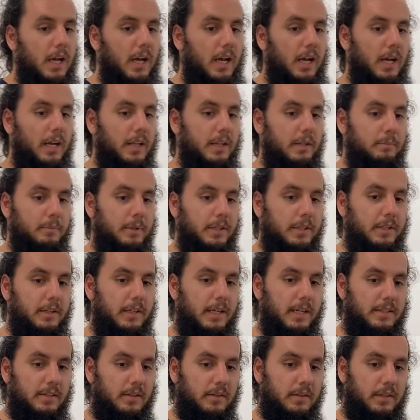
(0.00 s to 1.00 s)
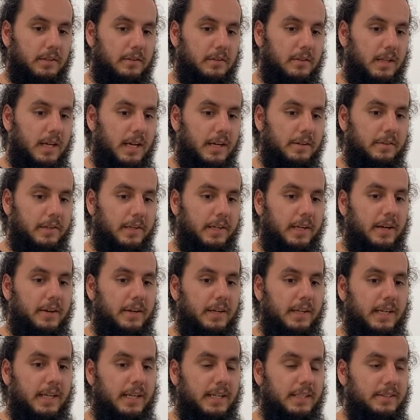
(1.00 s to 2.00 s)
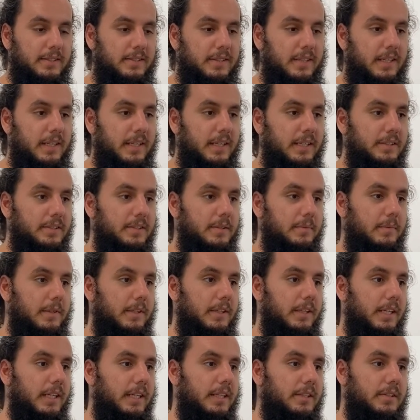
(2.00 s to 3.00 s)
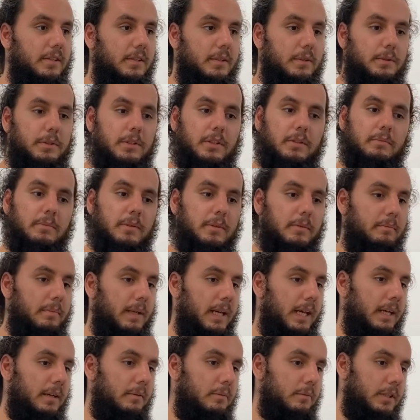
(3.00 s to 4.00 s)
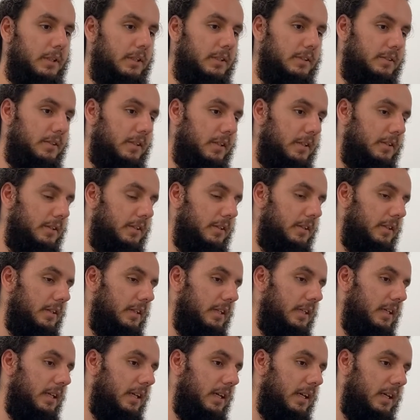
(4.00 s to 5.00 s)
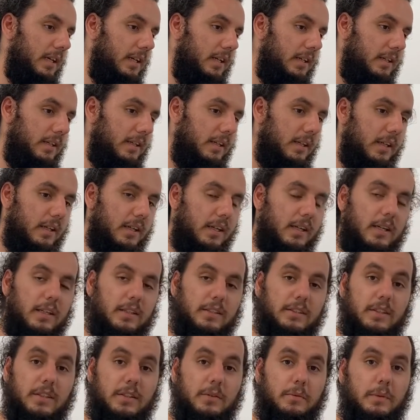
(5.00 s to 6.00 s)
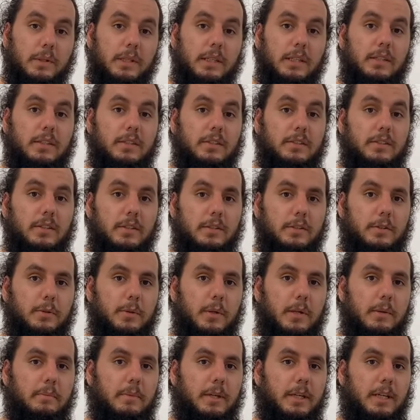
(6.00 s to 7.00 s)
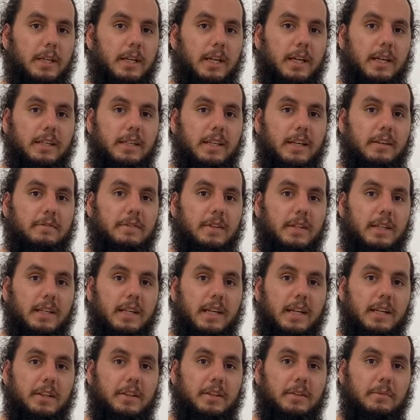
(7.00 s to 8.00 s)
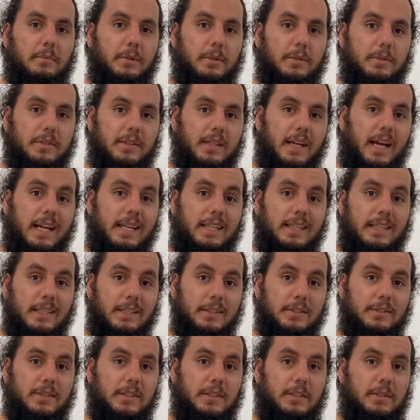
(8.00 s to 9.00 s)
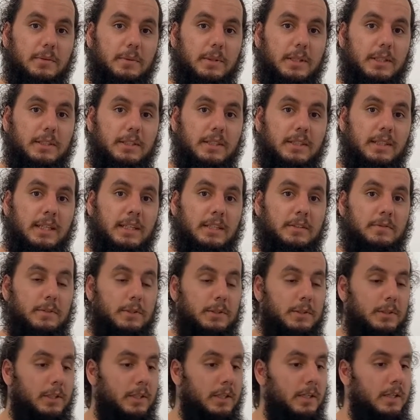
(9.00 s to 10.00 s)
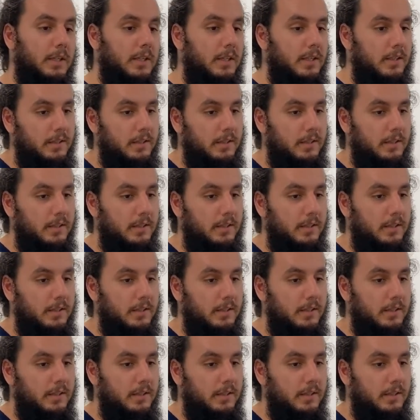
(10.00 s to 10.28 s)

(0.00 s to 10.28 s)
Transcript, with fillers: The printer head's a little clogged right now. I got it sitting in some cleaning solution, but man, what a start to the week, a start to our Monday. Definitely not the most ideal situation, that's for sure.